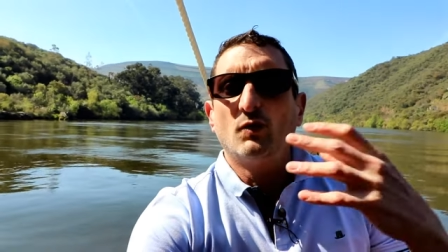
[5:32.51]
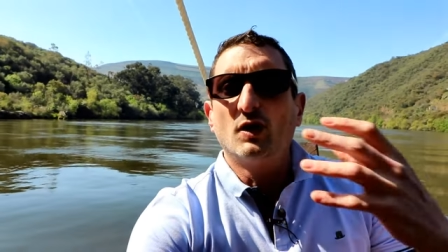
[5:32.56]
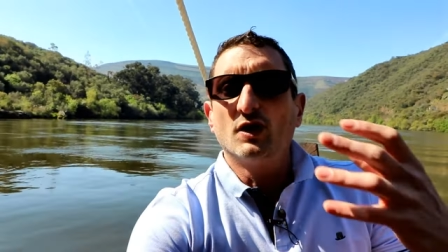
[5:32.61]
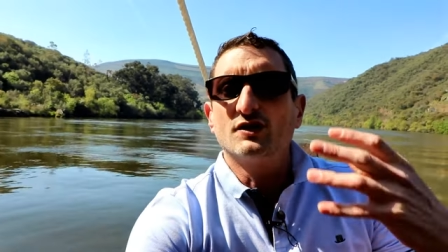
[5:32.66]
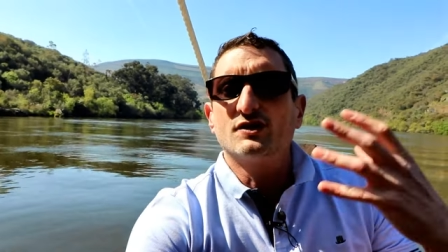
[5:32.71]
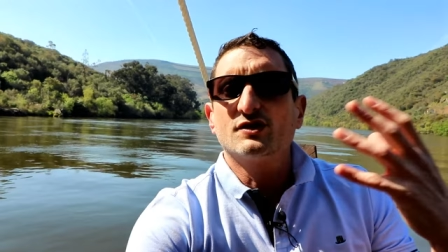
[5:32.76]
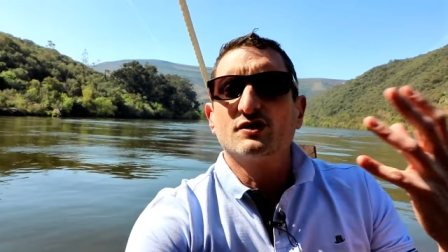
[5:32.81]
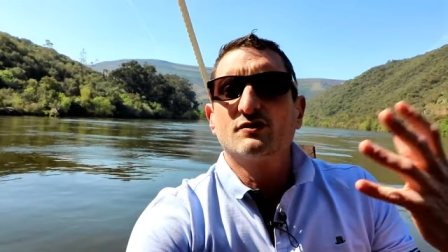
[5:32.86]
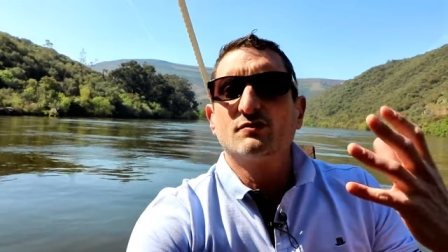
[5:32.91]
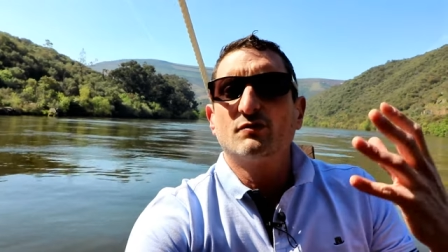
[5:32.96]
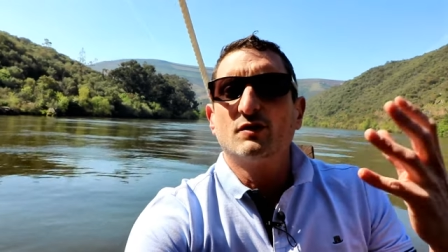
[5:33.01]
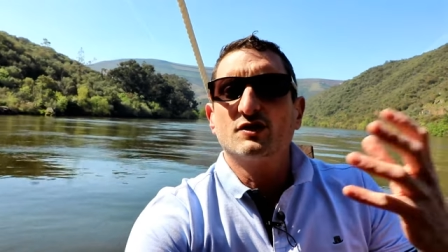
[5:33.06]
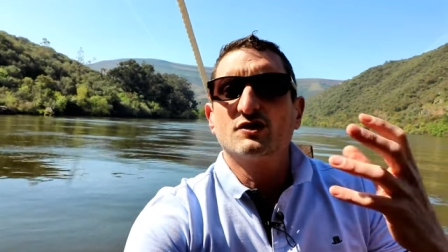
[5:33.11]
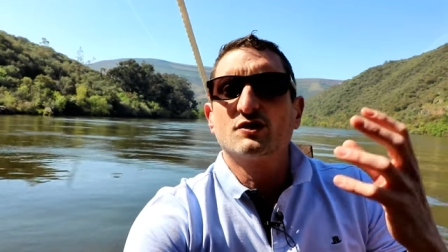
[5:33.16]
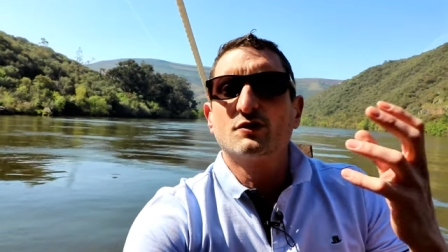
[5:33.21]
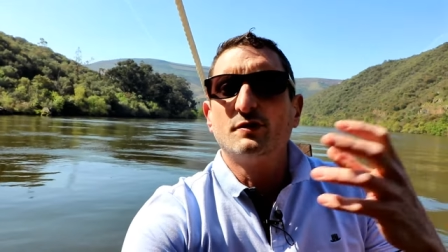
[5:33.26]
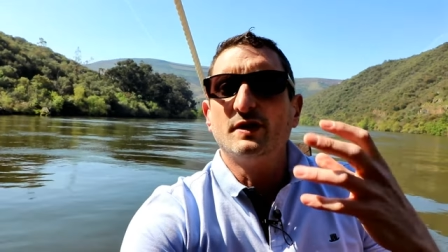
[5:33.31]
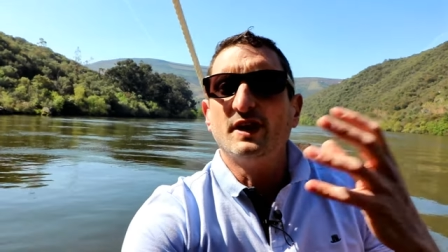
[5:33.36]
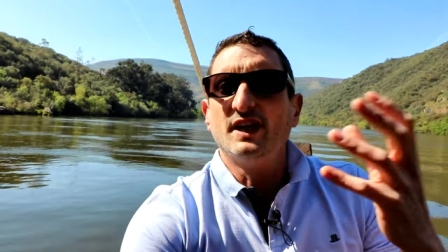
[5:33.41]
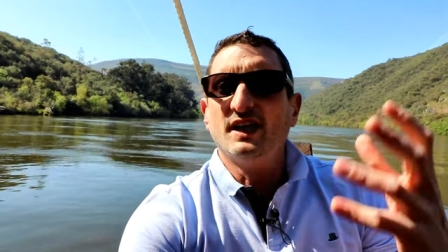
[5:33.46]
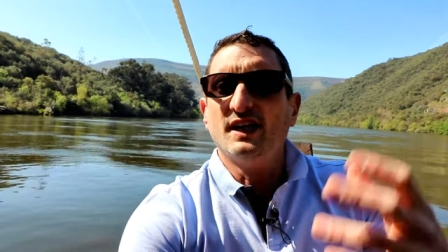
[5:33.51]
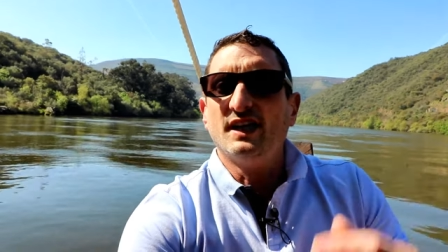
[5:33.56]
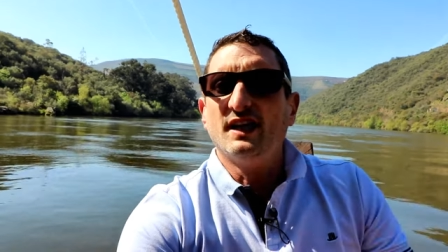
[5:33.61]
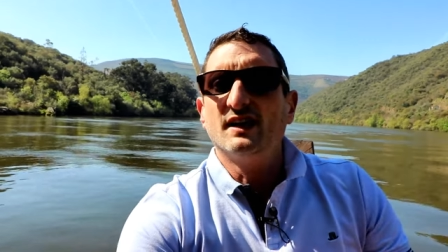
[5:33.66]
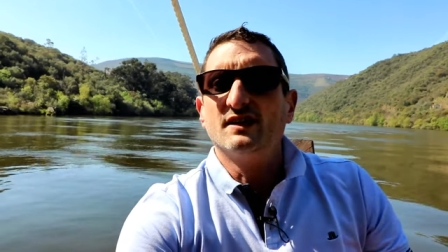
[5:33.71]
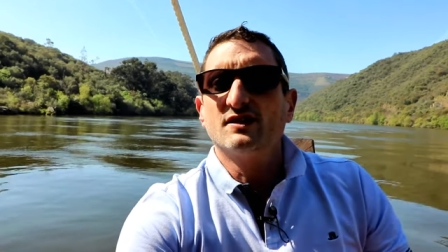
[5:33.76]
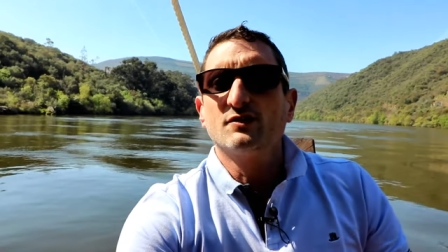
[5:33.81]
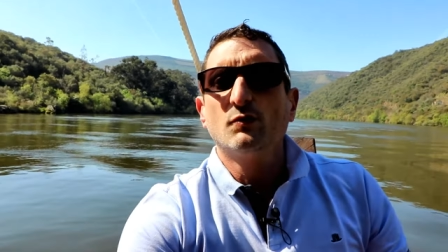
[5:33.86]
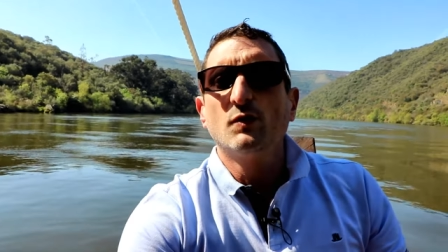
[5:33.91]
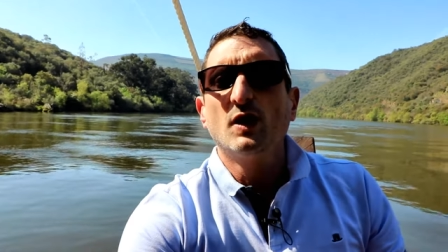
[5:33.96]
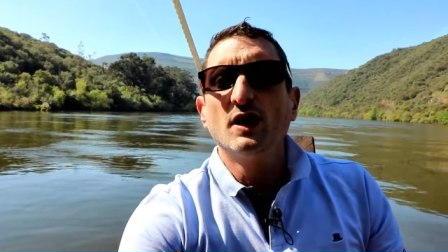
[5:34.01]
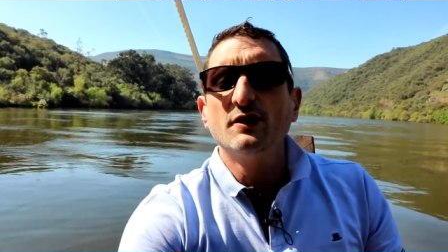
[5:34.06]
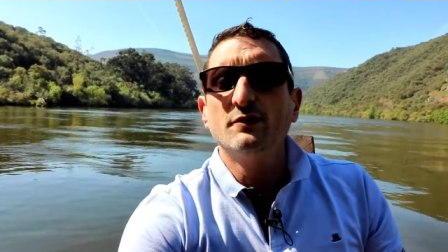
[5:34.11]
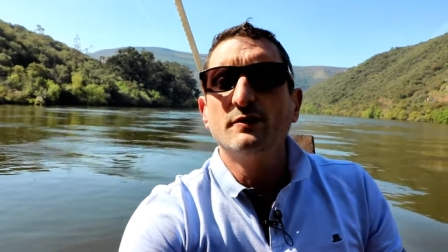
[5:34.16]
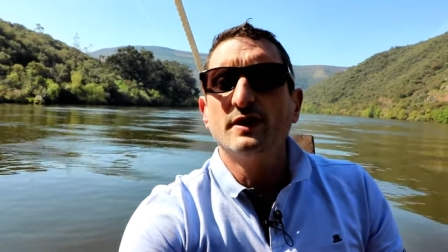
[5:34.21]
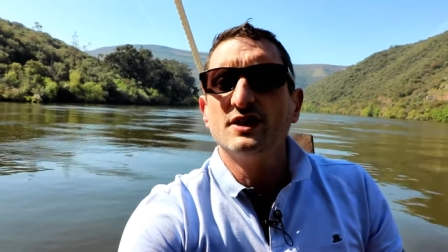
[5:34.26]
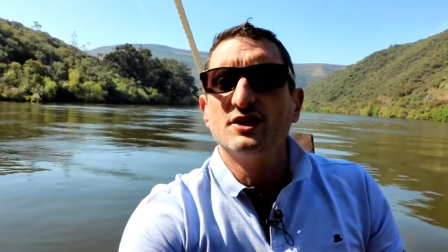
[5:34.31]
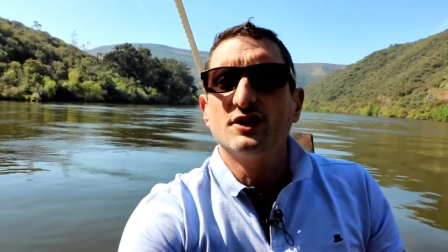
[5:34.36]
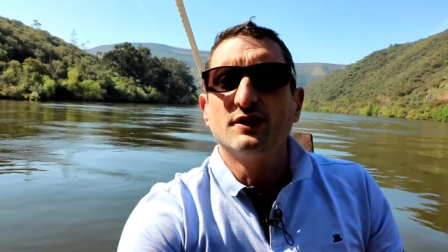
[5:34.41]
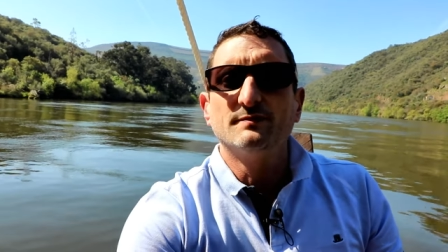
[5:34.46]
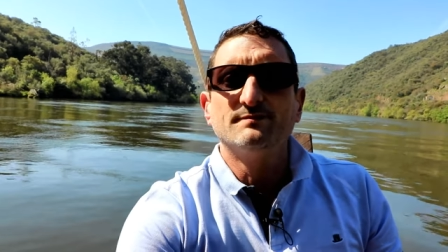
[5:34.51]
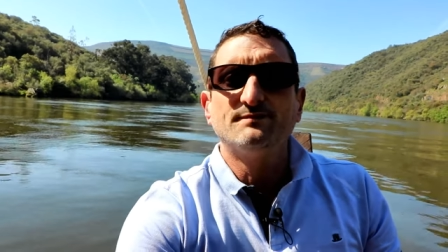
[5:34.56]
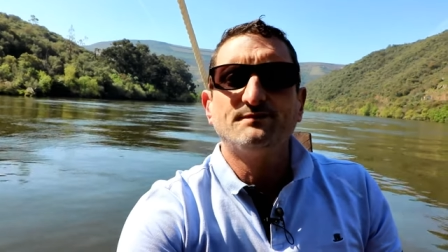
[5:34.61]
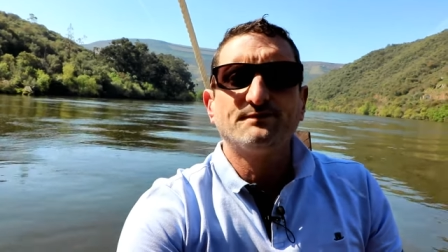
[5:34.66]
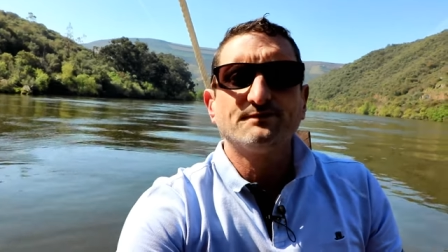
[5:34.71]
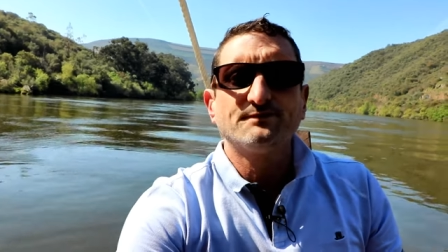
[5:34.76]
was was created as a wine region